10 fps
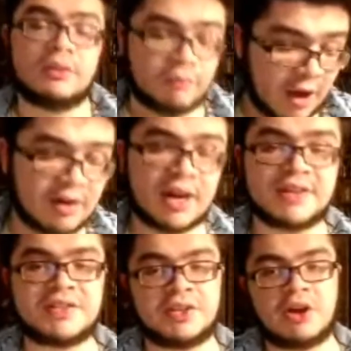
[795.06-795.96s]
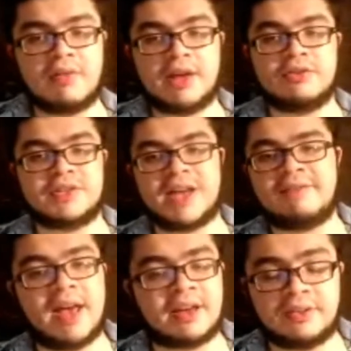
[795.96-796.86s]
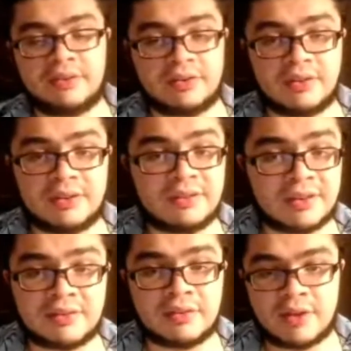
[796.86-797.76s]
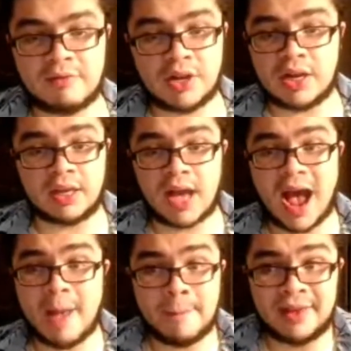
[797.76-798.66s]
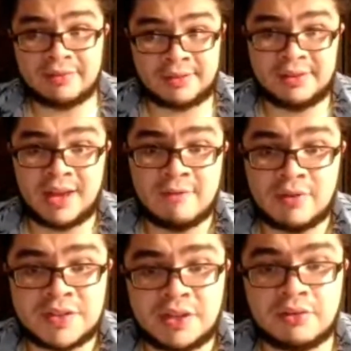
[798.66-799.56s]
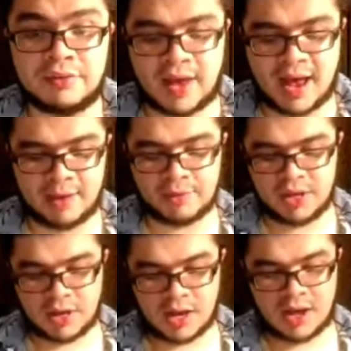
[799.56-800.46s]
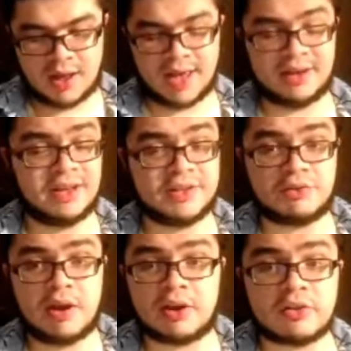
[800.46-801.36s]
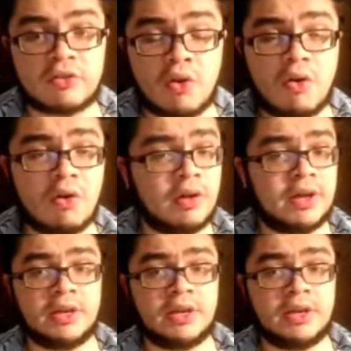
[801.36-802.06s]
very nice to know that you just have that consistent 6 to 7 inning guy basically every single time. And he has great control.